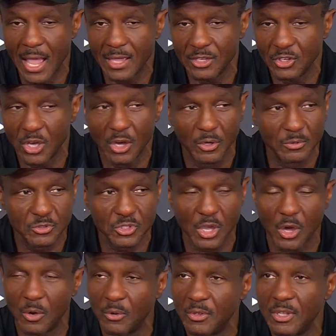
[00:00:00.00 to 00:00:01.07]
I, you know,
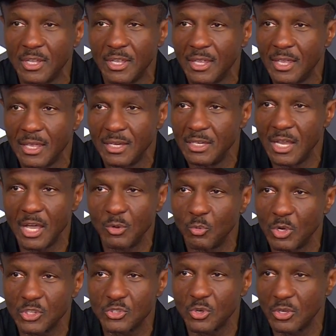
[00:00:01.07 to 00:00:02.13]
so nothing
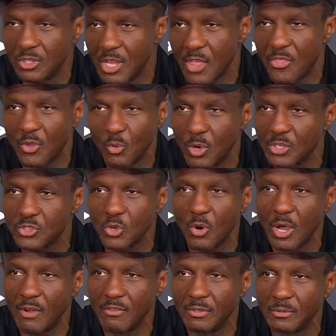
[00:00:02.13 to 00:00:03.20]

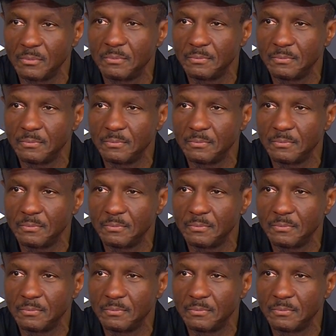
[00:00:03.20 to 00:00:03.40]
whatsoever.